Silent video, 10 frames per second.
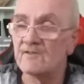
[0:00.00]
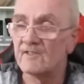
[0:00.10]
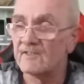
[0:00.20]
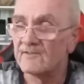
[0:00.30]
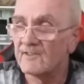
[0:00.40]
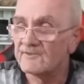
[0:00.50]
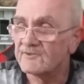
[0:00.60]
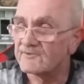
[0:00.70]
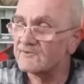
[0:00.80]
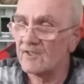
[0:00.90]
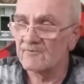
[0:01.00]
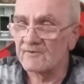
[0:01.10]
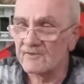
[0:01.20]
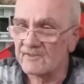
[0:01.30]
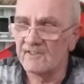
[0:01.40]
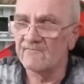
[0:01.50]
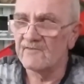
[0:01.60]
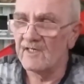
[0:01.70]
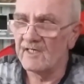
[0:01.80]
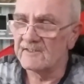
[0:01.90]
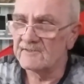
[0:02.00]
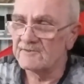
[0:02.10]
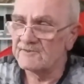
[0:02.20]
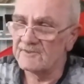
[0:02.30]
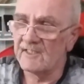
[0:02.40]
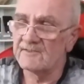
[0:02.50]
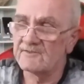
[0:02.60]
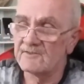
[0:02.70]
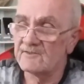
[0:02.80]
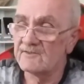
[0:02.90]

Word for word: They they just don't give a shit.